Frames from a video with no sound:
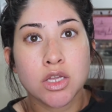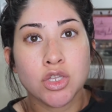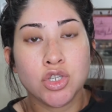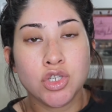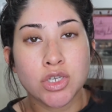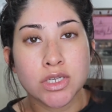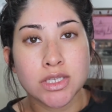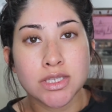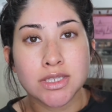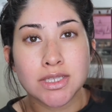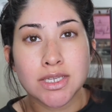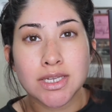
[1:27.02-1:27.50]

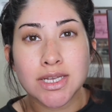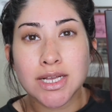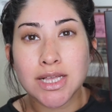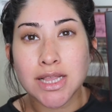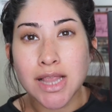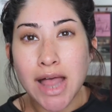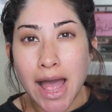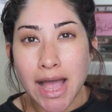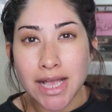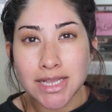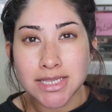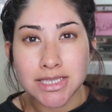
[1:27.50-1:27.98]
just
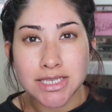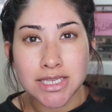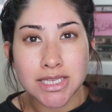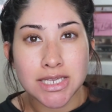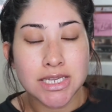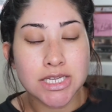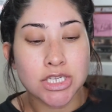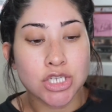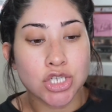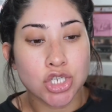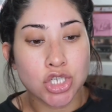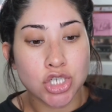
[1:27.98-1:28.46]

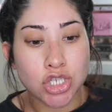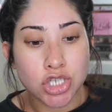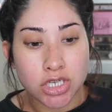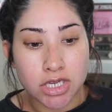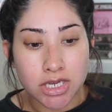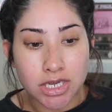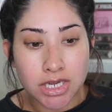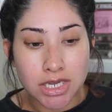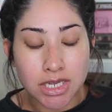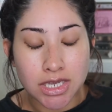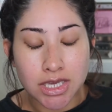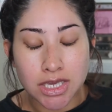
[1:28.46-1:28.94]
classy and
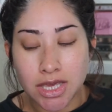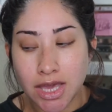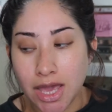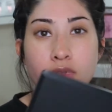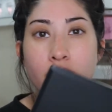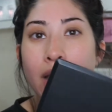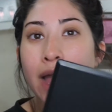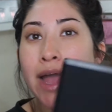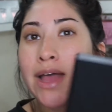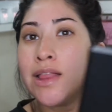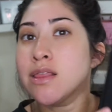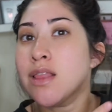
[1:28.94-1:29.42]
chic.
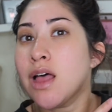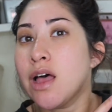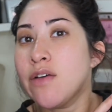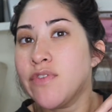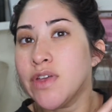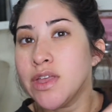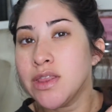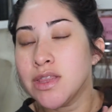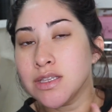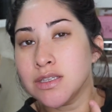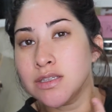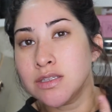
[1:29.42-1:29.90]
I
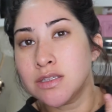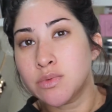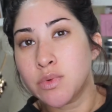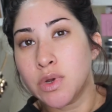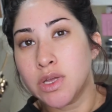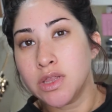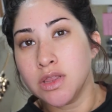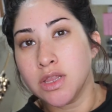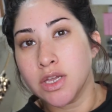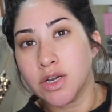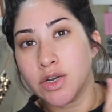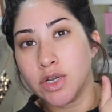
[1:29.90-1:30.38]
love it. This is
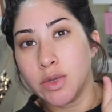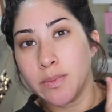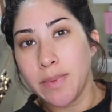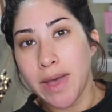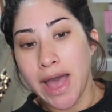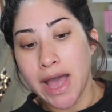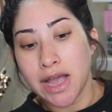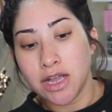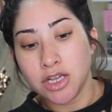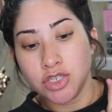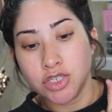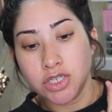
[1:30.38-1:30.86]
what their new
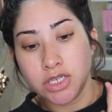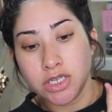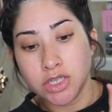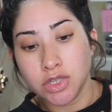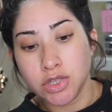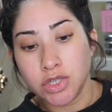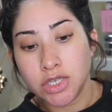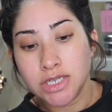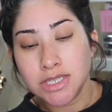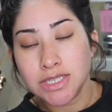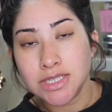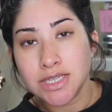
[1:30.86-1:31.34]
packaging
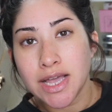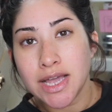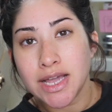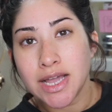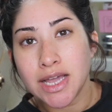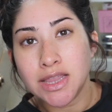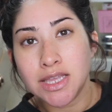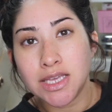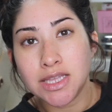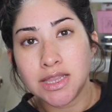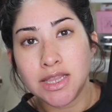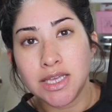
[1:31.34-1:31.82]
looks
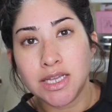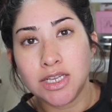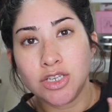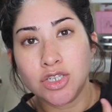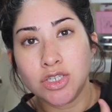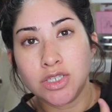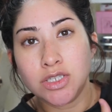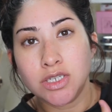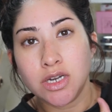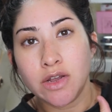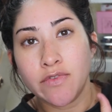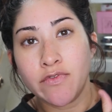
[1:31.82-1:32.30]
like. I think they
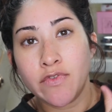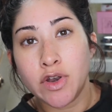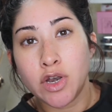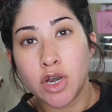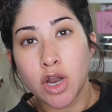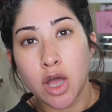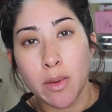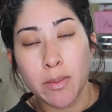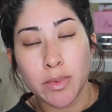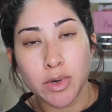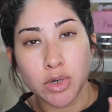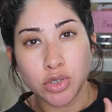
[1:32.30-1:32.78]
just did a
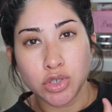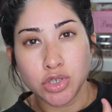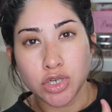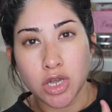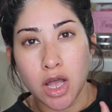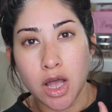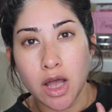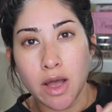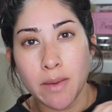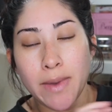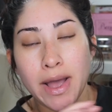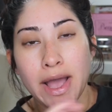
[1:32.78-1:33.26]
phenomenal
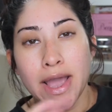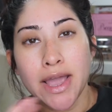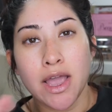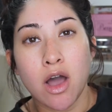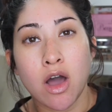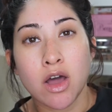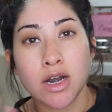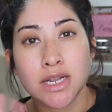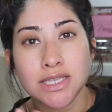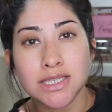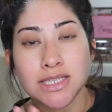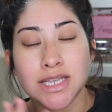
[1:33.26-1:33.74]
job. I
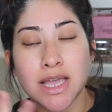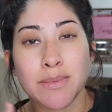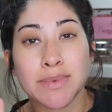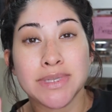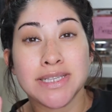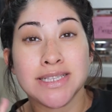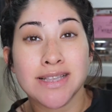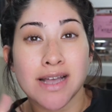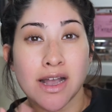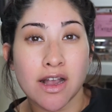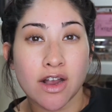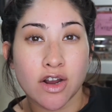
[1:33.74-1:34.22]
honestly am a
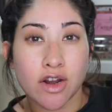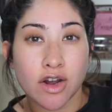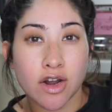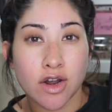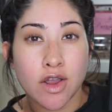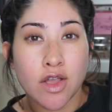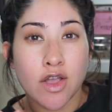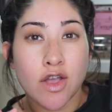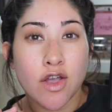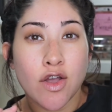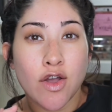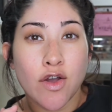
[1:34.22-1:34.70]

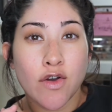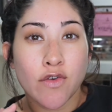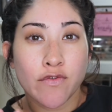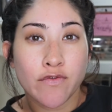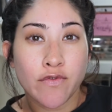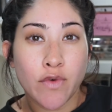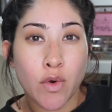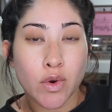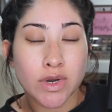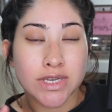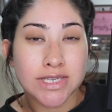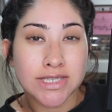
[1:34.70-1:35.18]
sucker
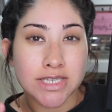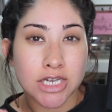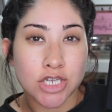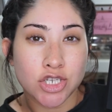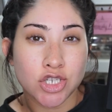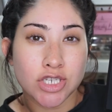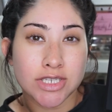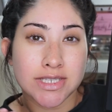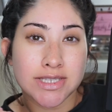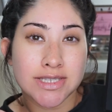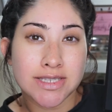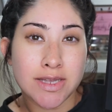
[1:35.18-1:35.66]
for
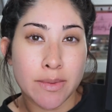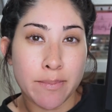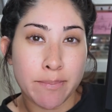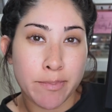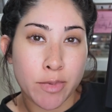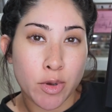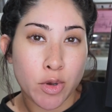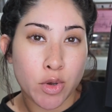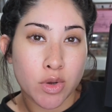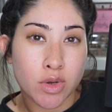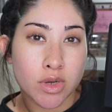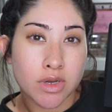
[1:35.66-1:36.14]
such
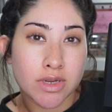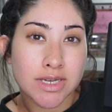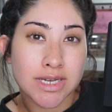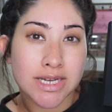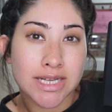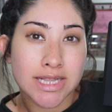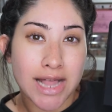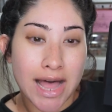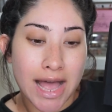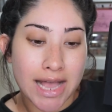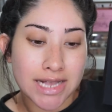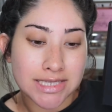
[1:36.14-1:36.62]
simple,
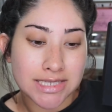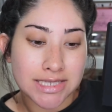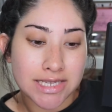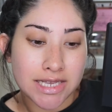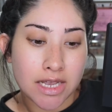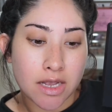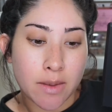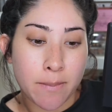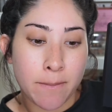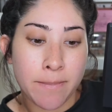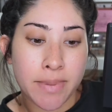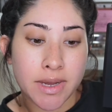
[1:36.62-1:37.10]

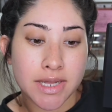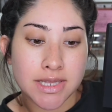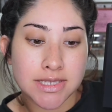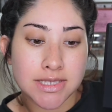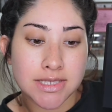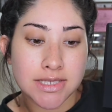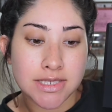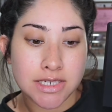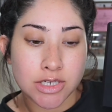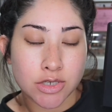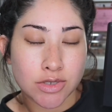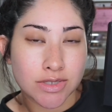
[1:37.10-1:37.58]
classic,
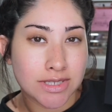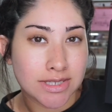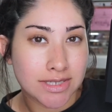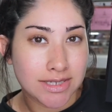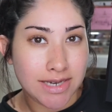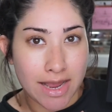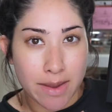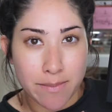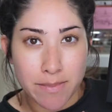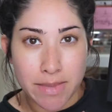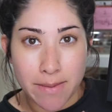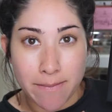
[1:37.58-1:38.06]
but still
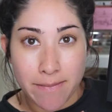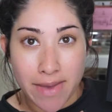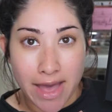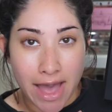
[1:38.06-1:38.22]
statement